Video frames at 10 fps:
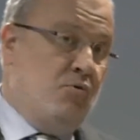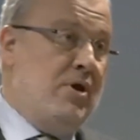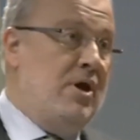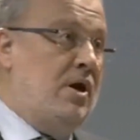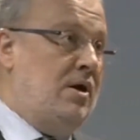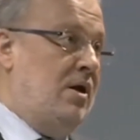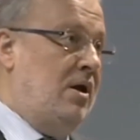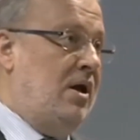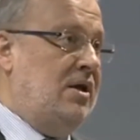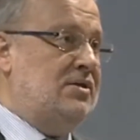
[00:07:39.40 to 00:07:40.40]
we are,
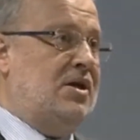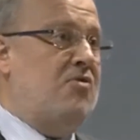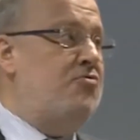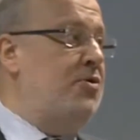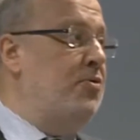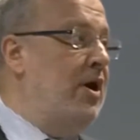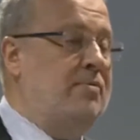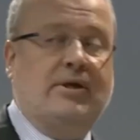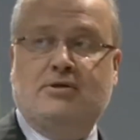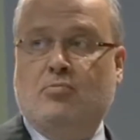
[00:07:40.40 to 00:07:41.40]
as a country, we are
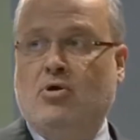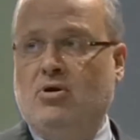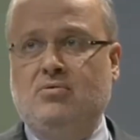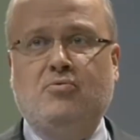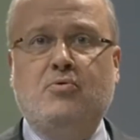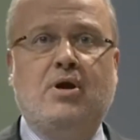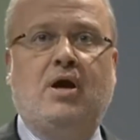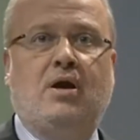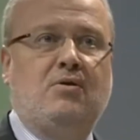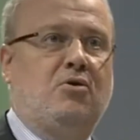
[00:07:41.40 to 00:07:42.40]
very small. We
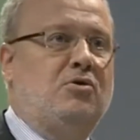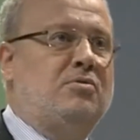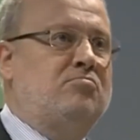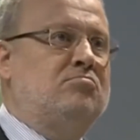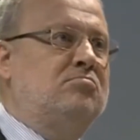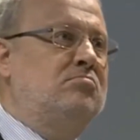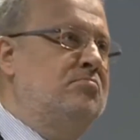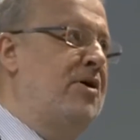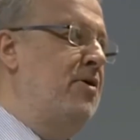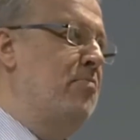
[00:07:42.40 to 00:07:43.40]
are not
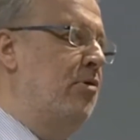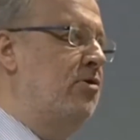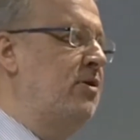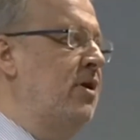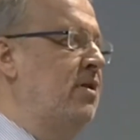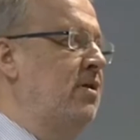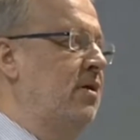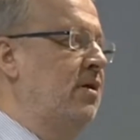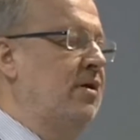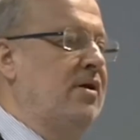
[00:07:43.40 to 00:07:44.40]
very important
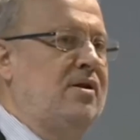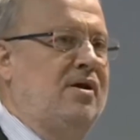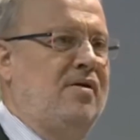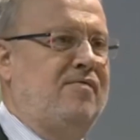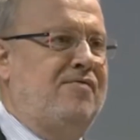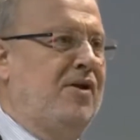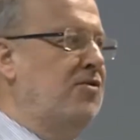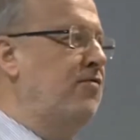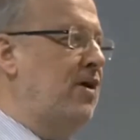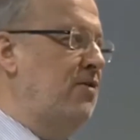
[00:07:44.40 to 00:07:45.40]
in the
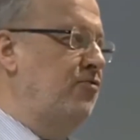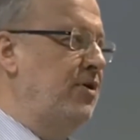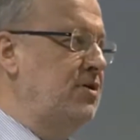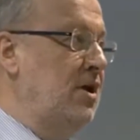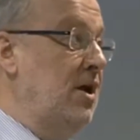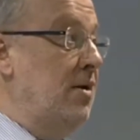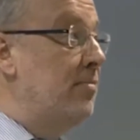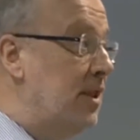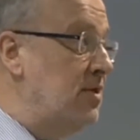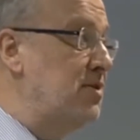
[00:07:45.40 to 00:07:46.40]
field of countries,
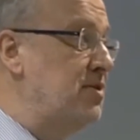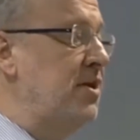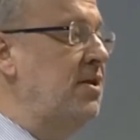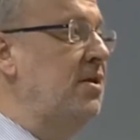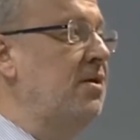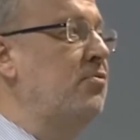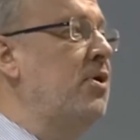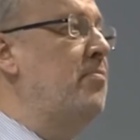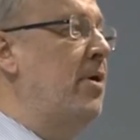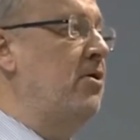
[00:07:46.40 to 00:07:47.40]
but as a city,
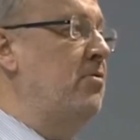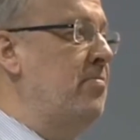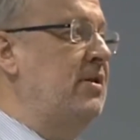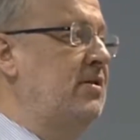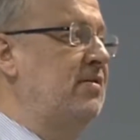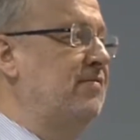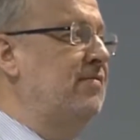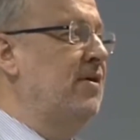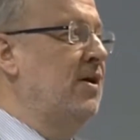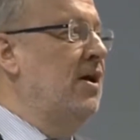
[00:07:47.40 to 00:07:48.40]
we are very
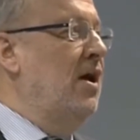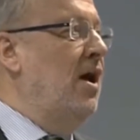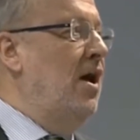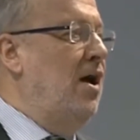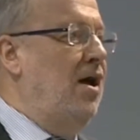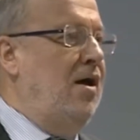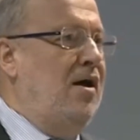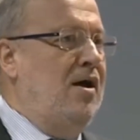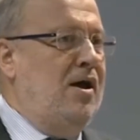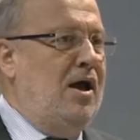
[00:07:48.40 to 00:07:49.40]
competitive.
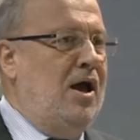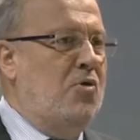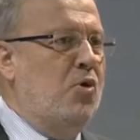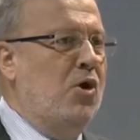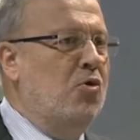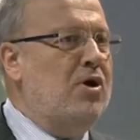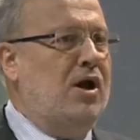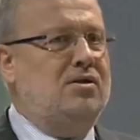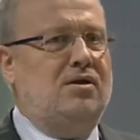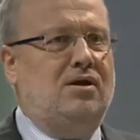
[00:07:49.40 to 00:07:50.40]
And we look
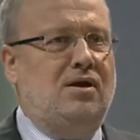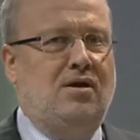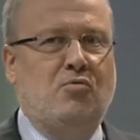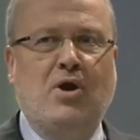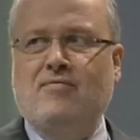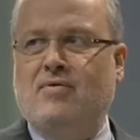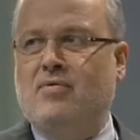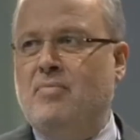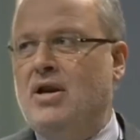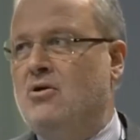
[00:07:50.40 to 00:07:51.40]
at, we have a
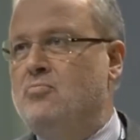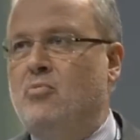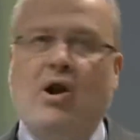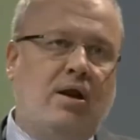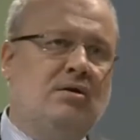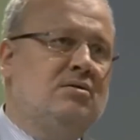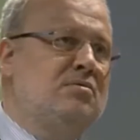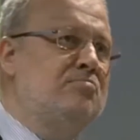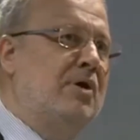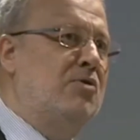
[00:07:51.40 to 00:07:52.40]
very good
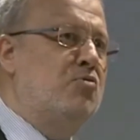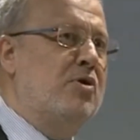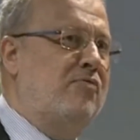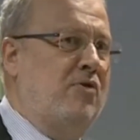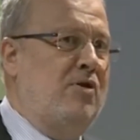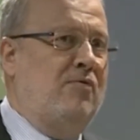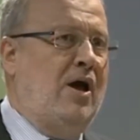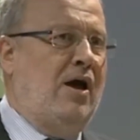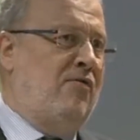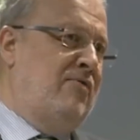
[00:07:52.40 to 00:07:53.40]
brand, but we
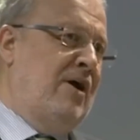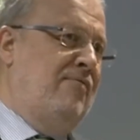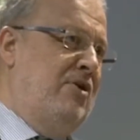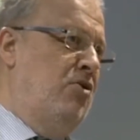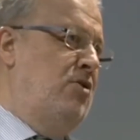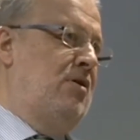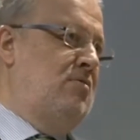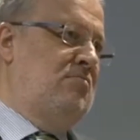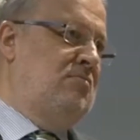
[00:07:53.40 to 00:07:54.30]
have another